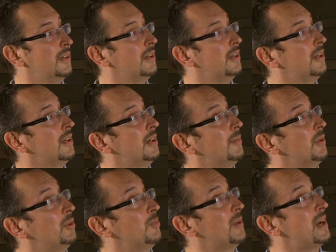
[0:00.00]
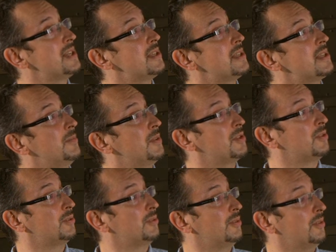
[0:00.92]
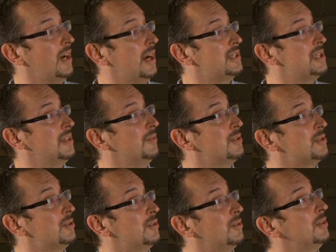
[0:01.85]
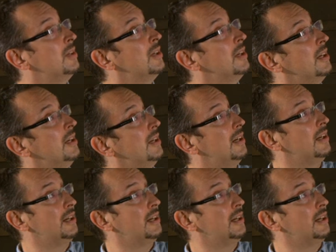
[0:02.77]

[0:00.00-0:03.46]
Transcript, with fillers: outsiders and internal communications,